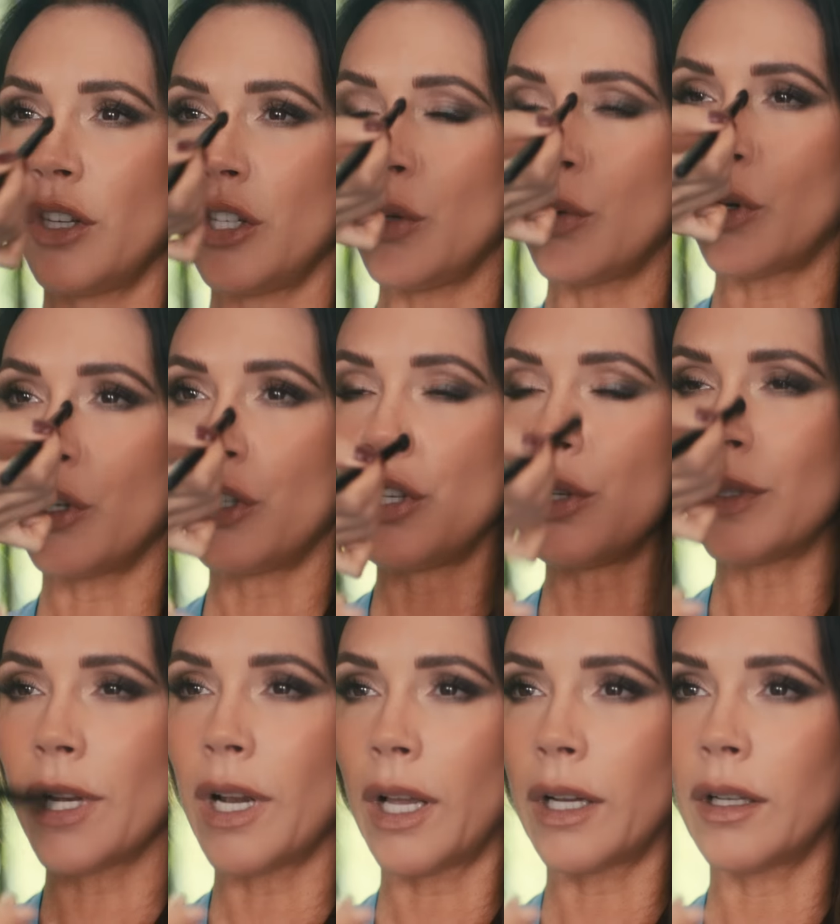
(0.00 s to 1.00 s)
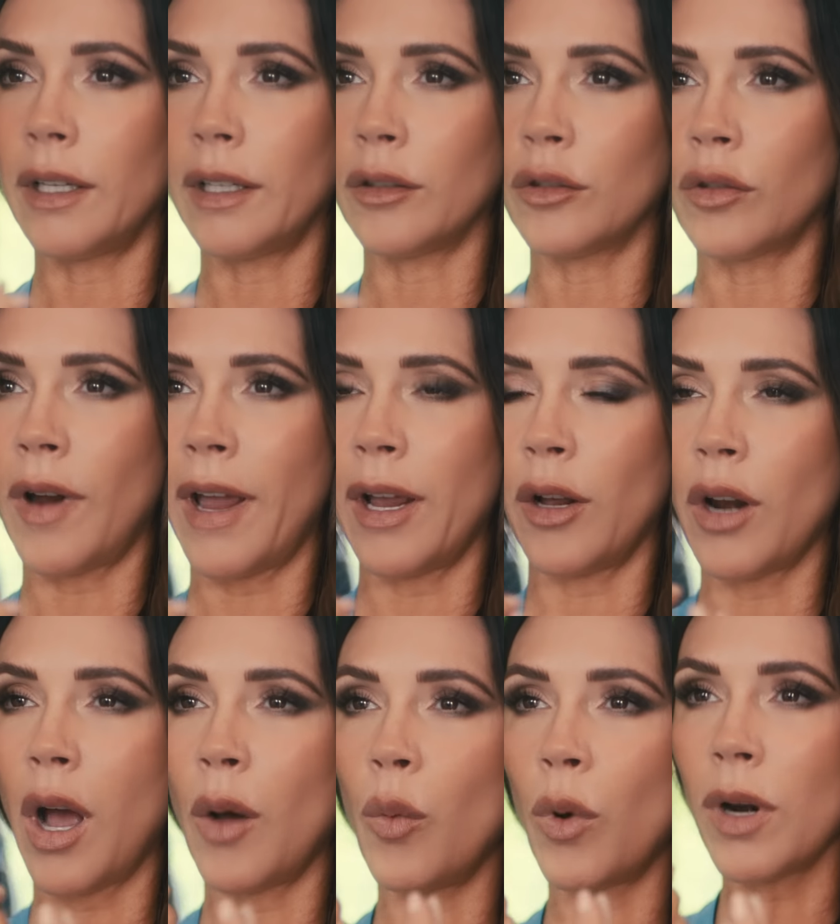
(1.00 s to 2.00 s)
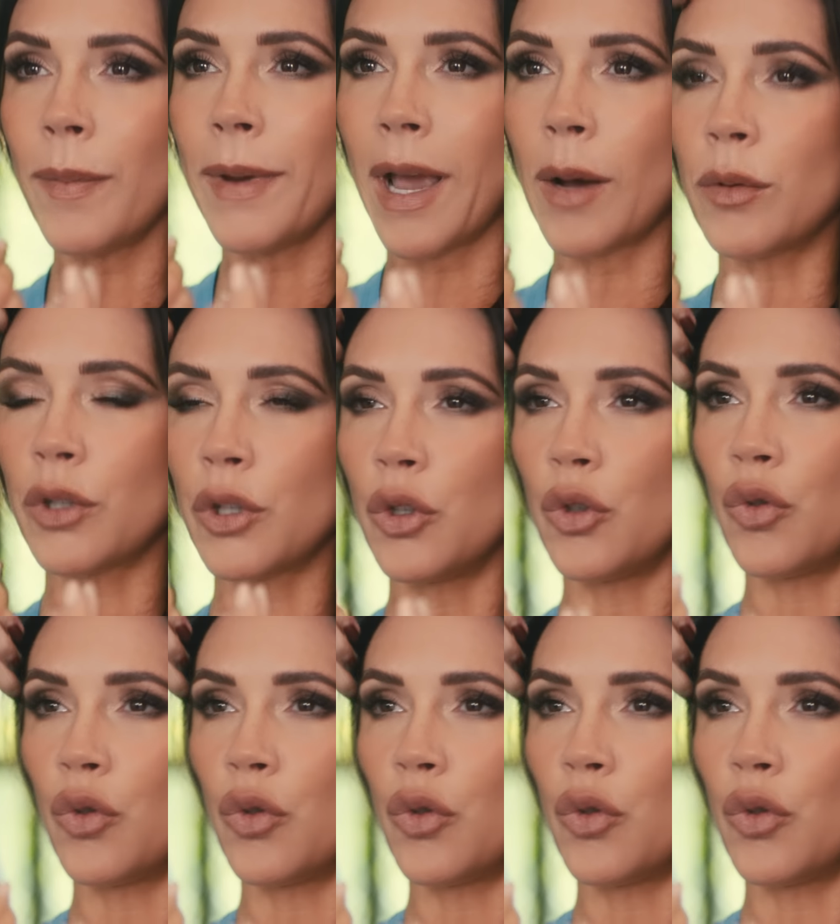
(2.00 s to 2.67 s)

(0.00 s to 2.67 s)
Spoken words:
that you could use it like a little crayon. I want to be able to